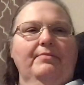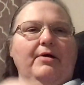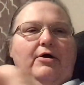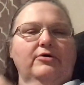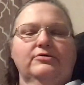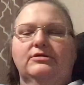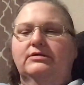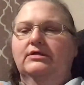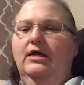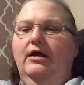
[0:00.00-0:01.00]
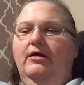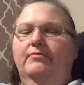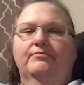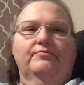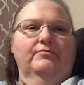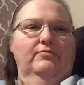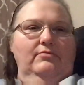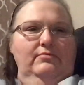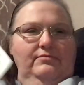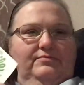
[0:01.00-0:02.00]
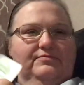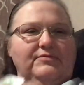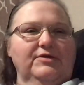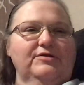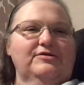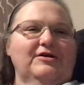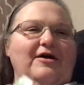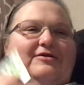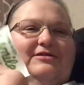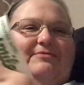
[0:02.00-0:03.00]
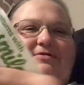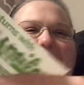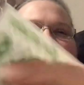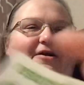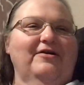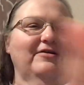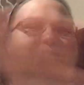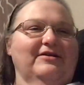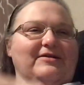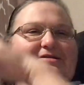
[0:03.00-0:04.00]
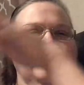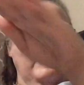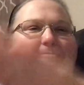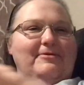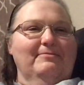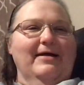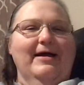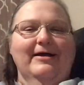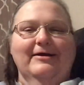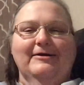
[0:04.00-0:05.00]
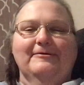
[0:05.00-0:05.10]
post, you saw some of the yarn, the top of the bag,